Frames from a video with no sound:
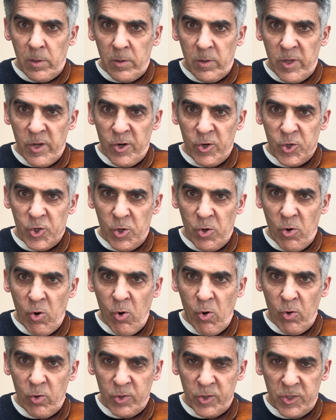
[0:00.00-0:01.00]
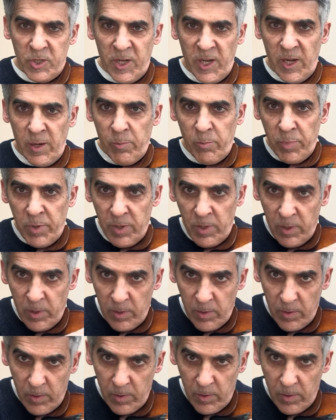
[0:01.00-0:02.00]
There's your whole step.
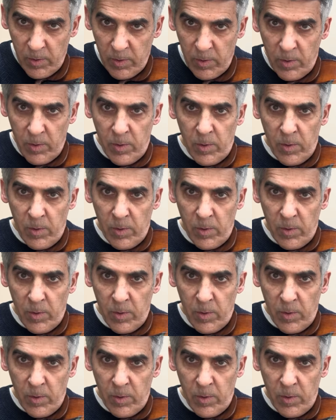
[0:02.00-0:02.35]
So